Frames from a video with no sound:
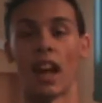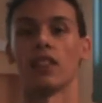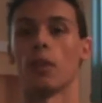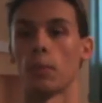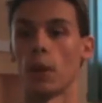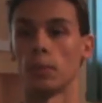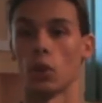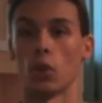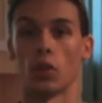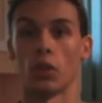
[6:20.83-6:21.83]
had them come to
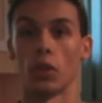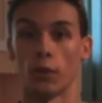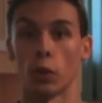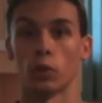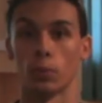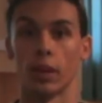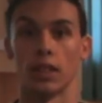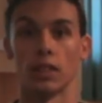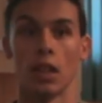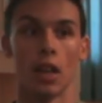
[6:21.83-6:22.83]
Earth in the first
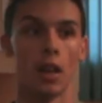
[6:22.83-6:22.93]
place.